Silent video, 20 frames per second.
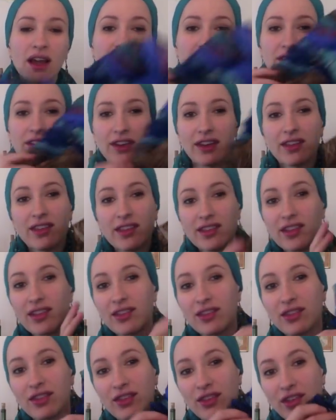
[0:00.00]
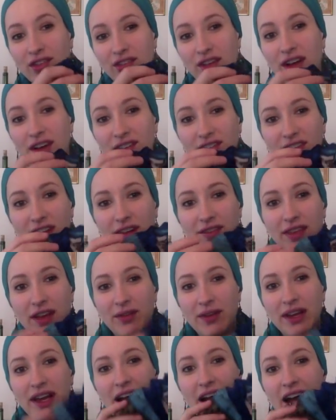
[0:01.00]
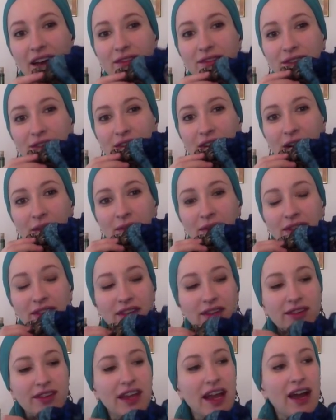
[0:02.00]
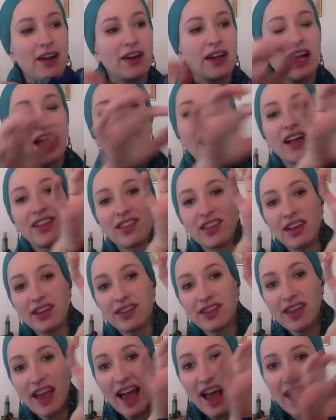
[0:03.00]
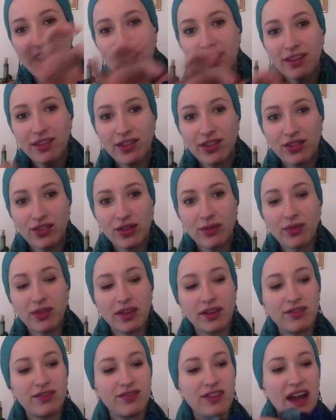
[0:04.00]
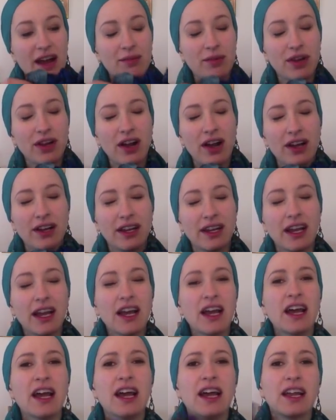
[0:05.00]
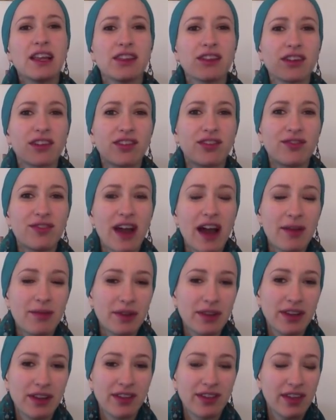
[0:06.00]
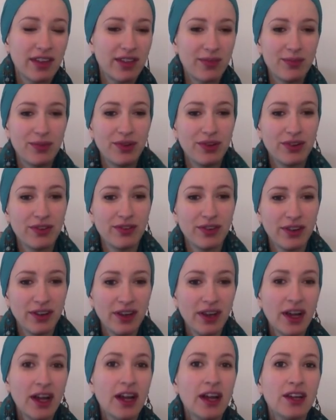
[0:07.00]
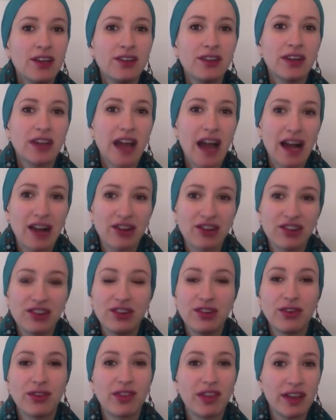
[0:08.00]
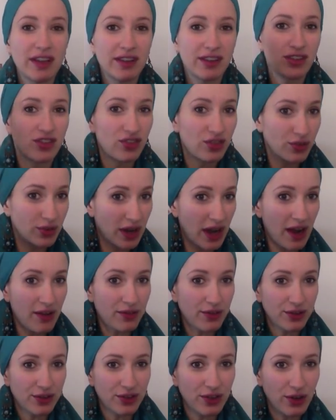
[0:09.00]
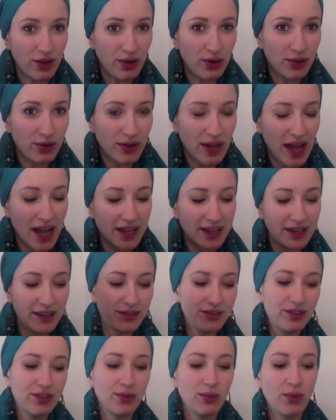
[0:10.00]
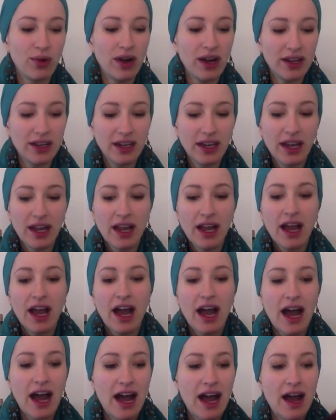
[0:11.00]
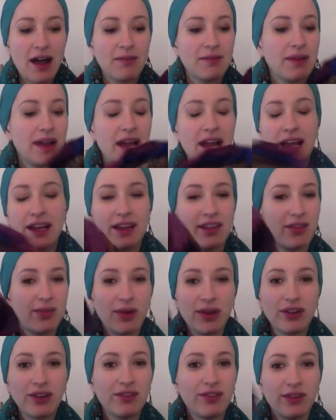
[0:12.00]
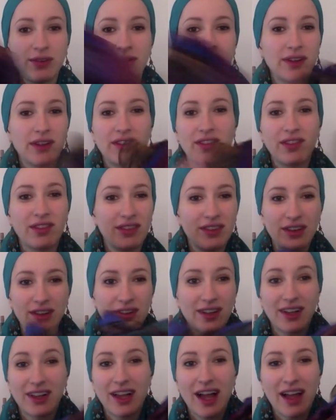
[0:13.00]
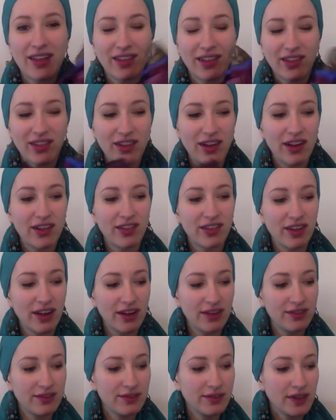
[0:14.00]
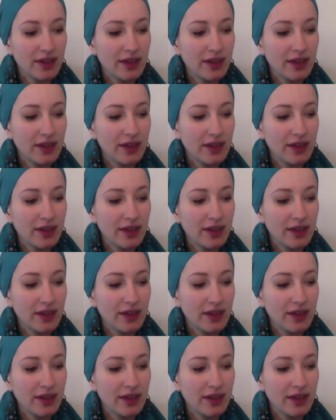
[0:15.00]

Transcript: So this is the sari scarf that we had for you up until now. It has ten strips of fabric on it. It looks fabulous. It's beautiful. You can actually use it to cover your whole head if you want. Um, and it's wonderful. Well, this is, you know, the classic sari scarf.